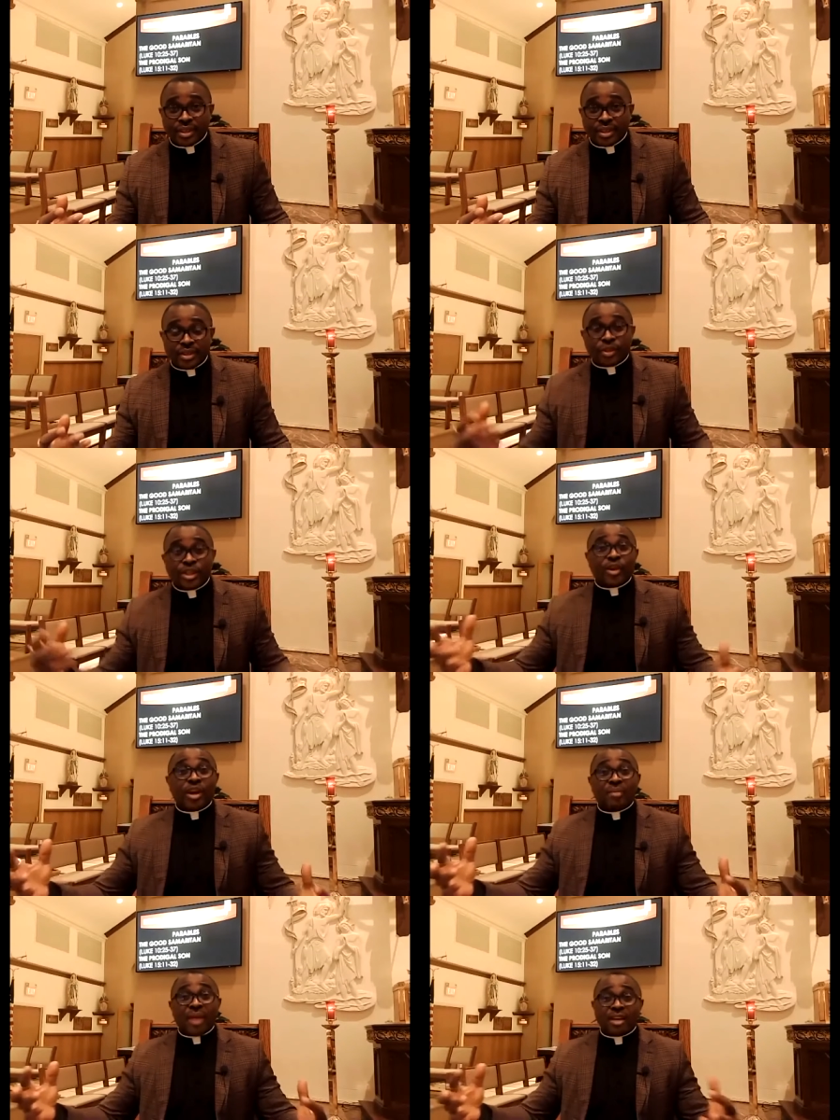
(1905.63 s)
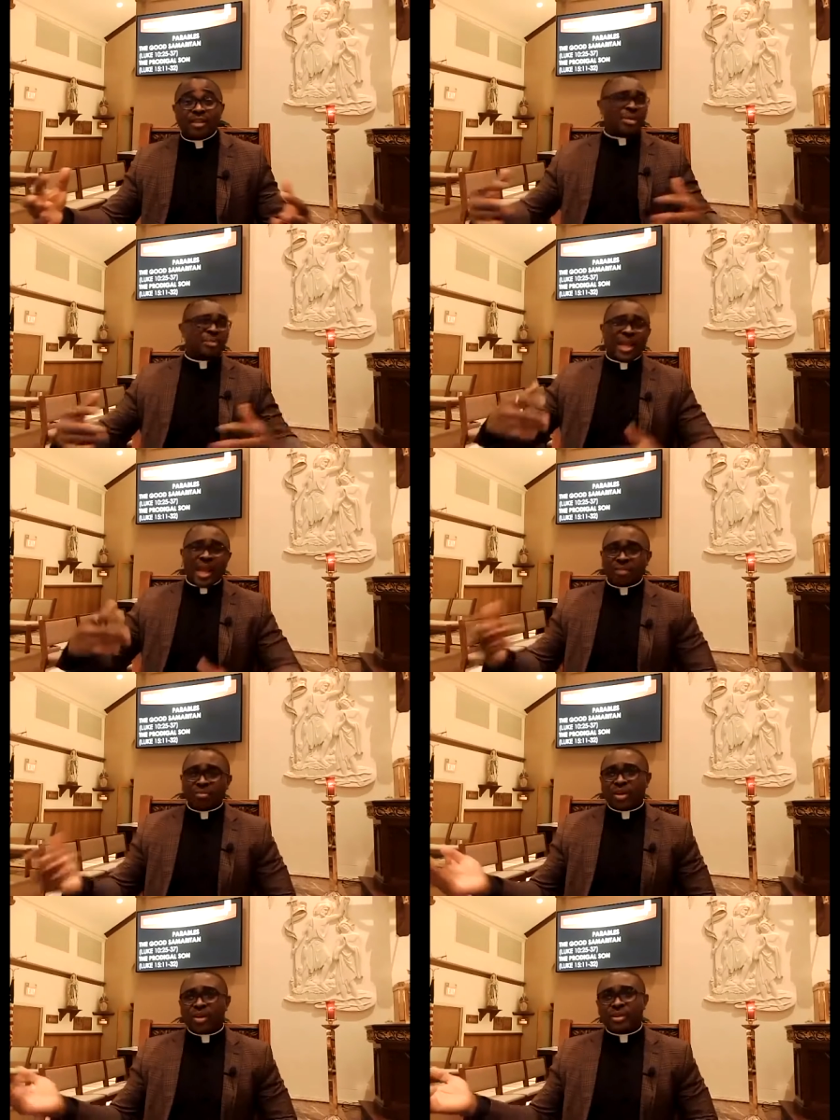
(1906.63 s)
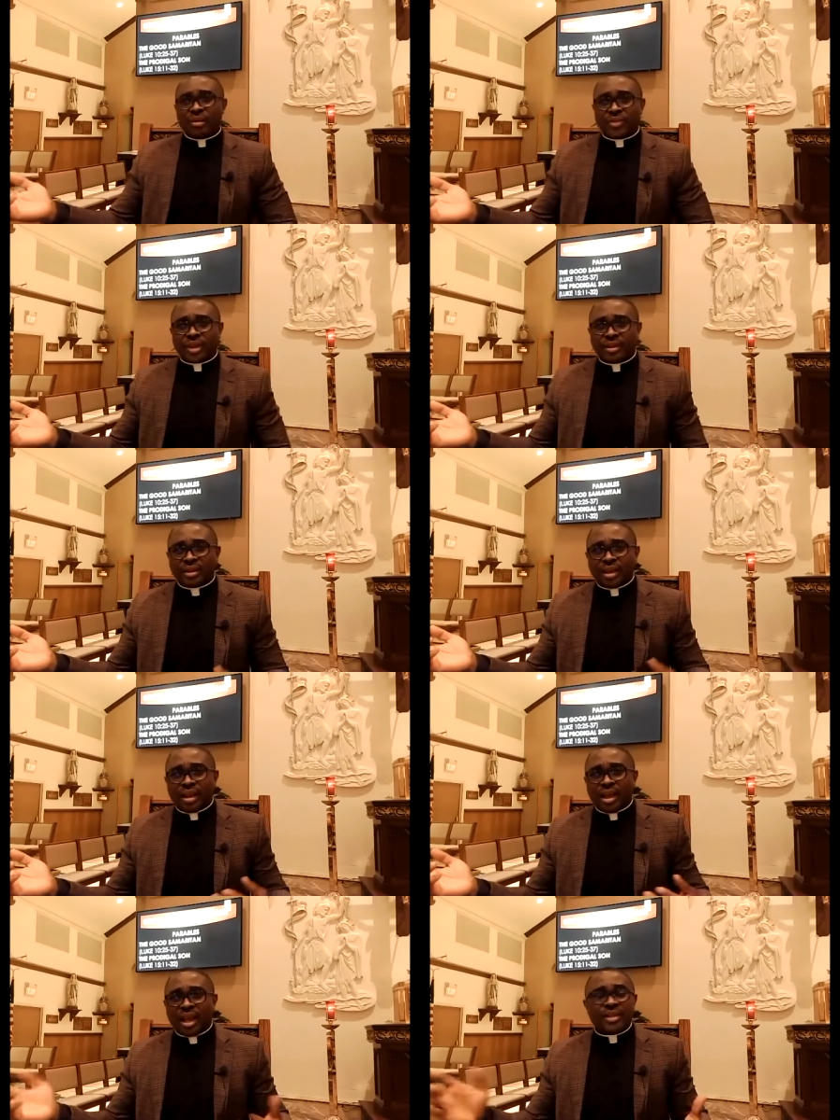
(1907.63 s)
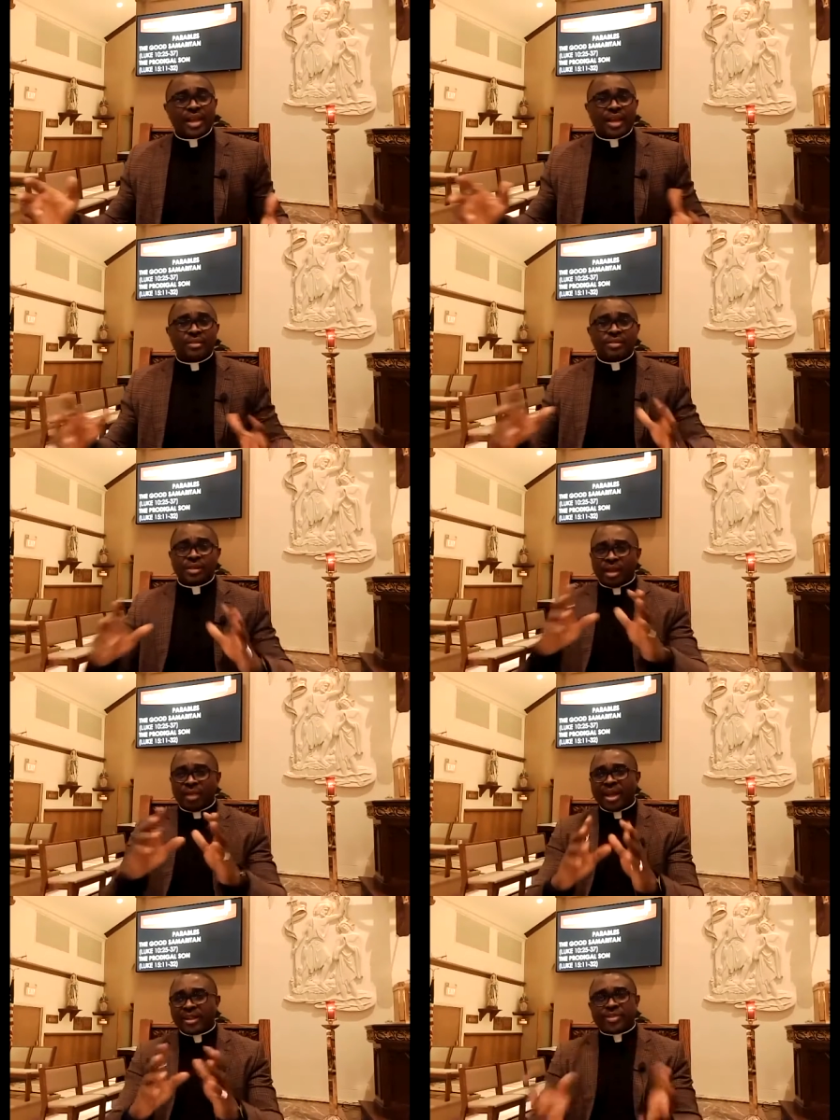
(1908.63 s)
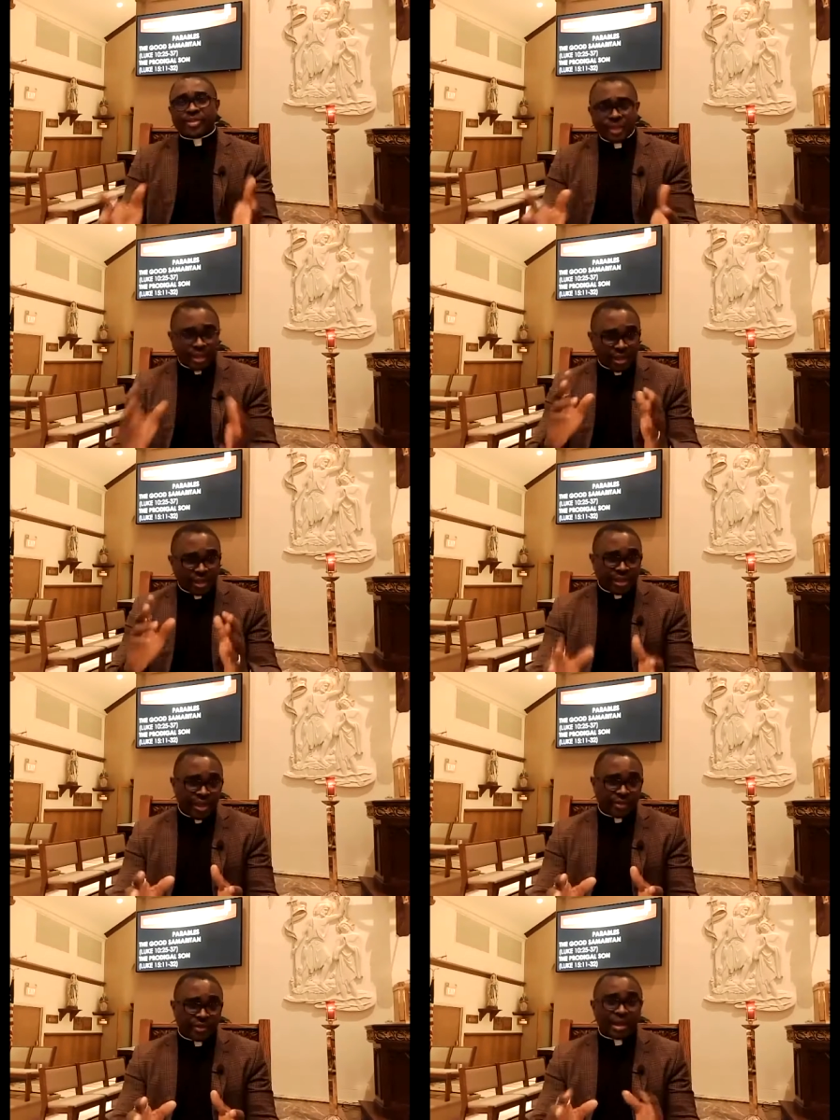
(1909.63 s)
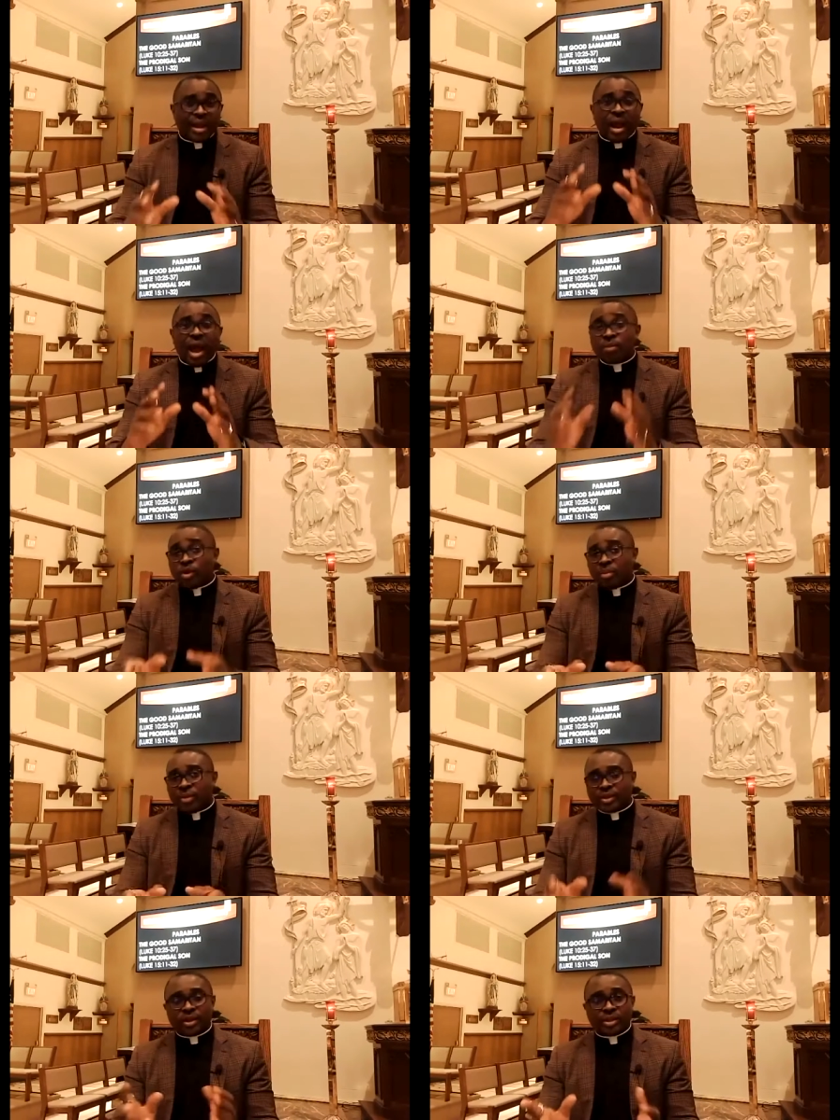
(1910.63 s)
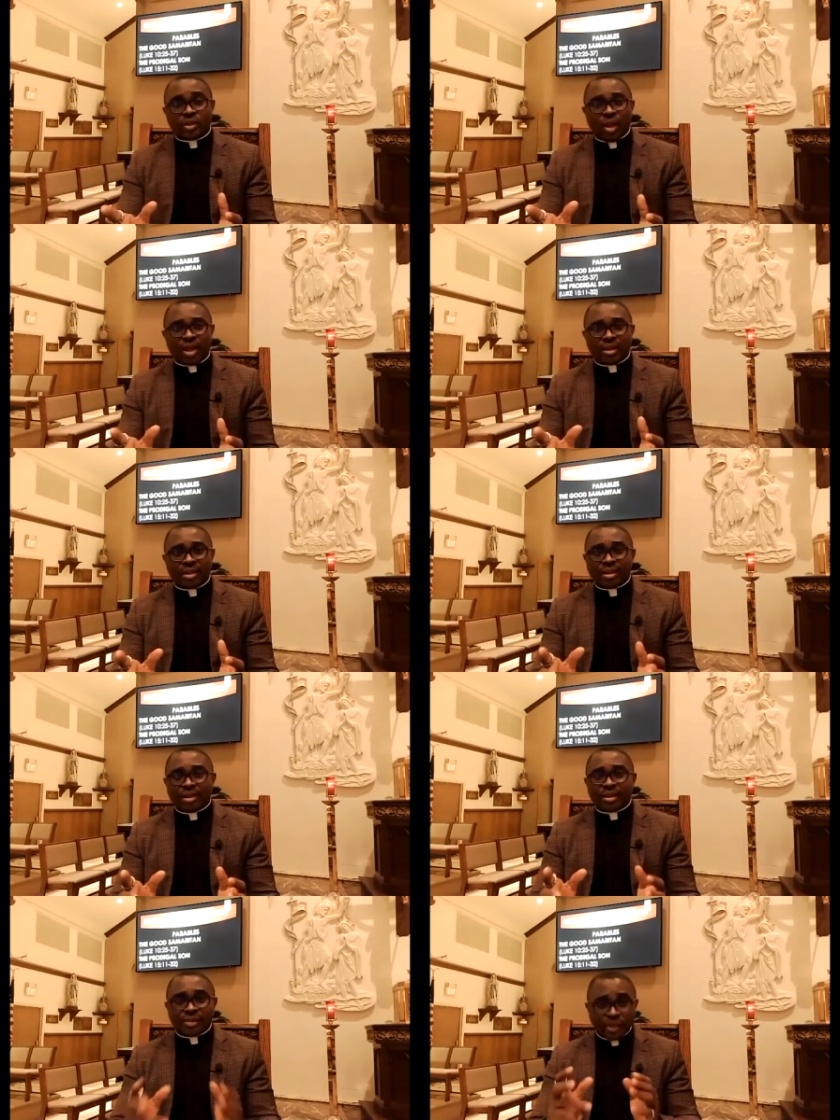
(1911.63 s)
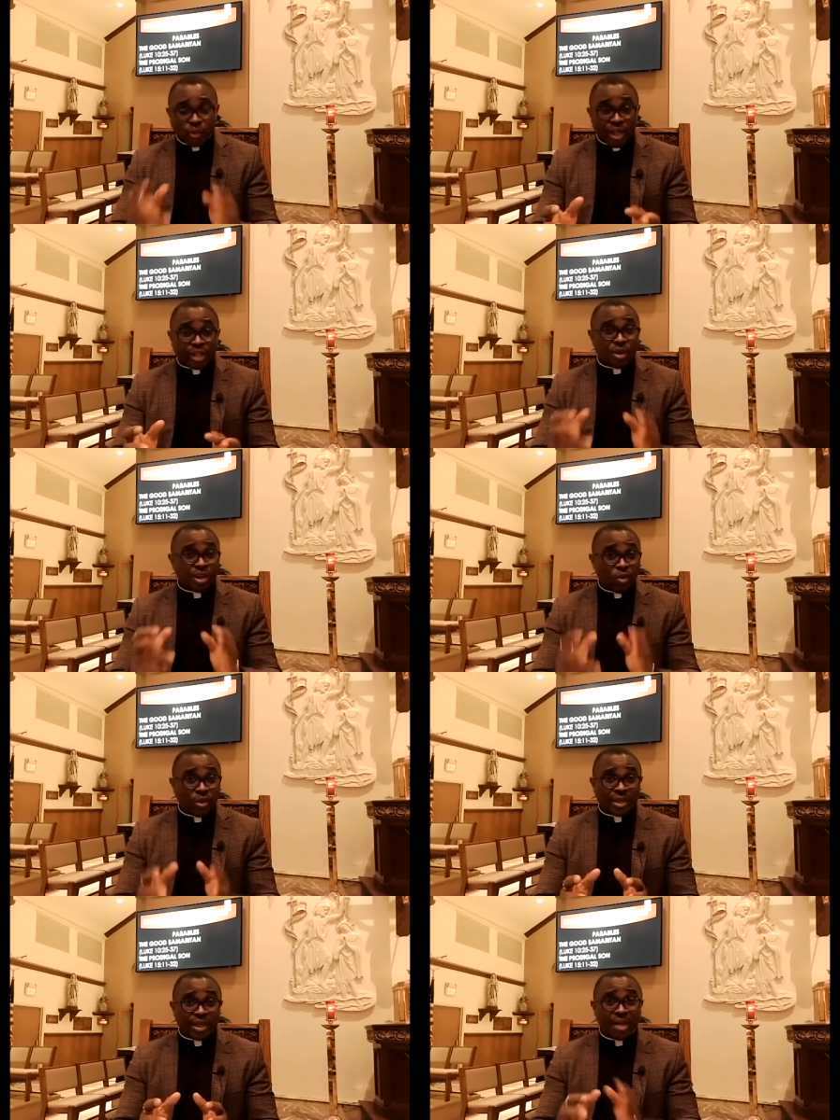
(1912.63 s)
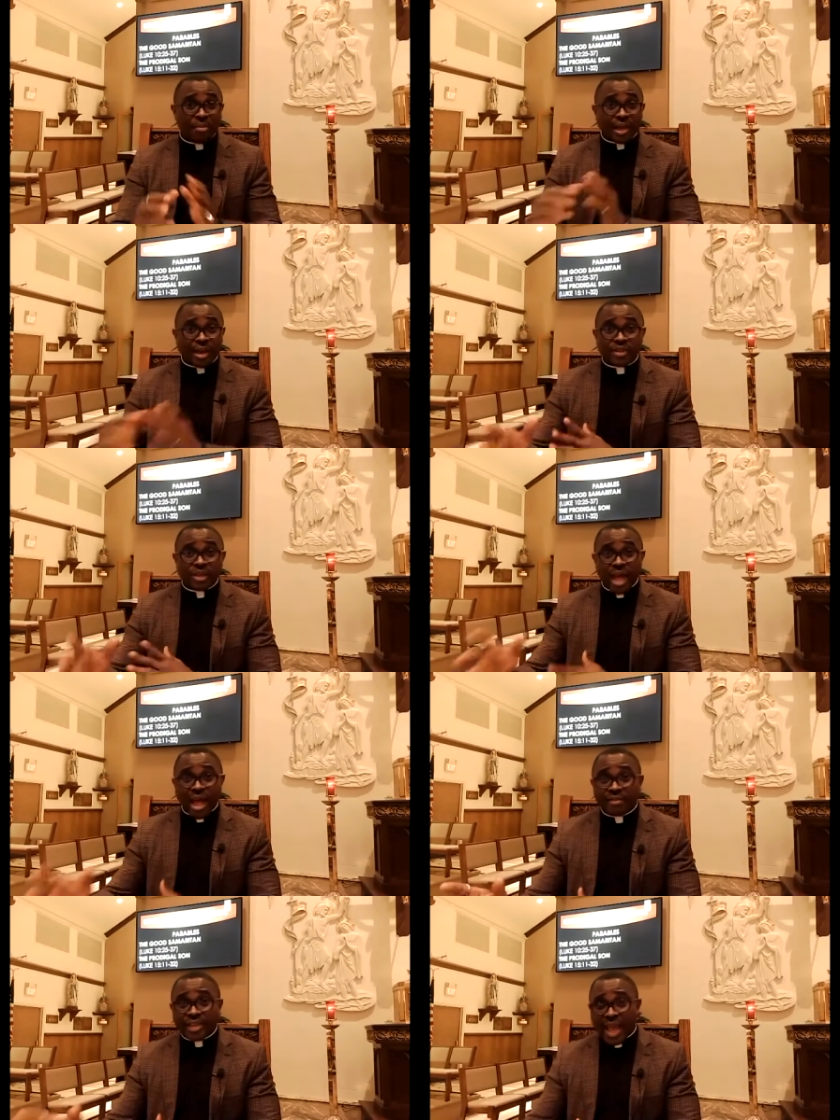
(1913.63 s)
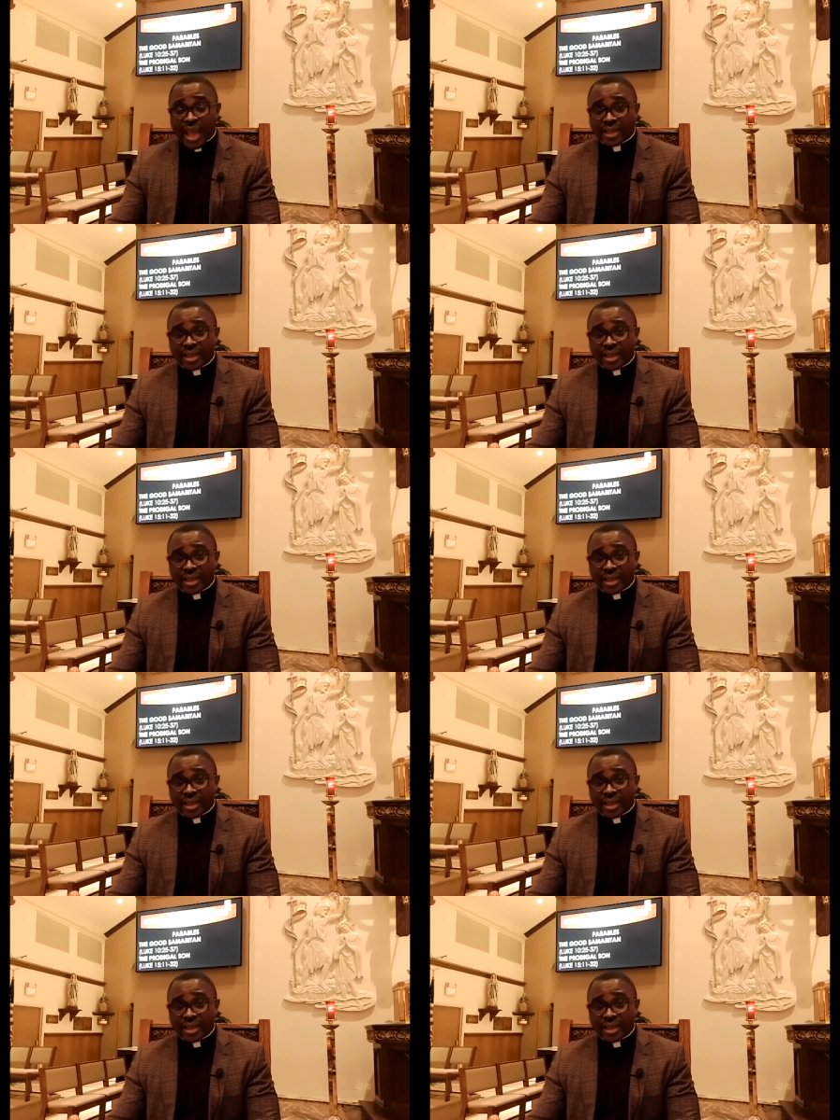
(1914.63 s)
So this other man, maybe he had money or something, and then he met thieves, and robbers on the way. They took his money, wounded him, and left him half dead.